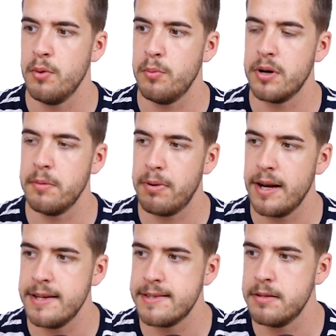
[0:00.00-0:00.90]
we want to
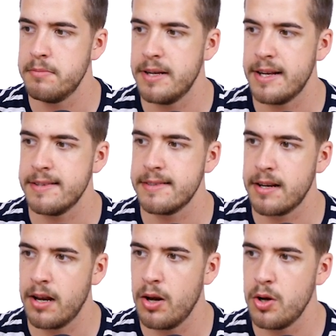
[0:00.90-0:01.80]
place them as
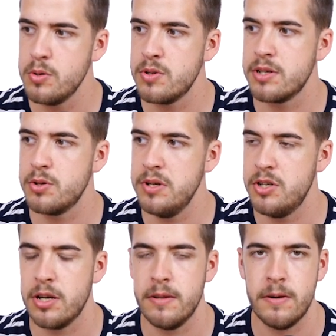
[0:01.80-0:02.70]
close to
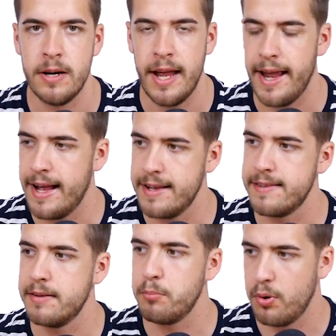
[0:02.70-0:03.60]
each other
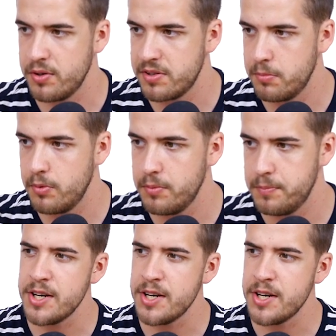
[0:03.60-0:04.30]
as possible.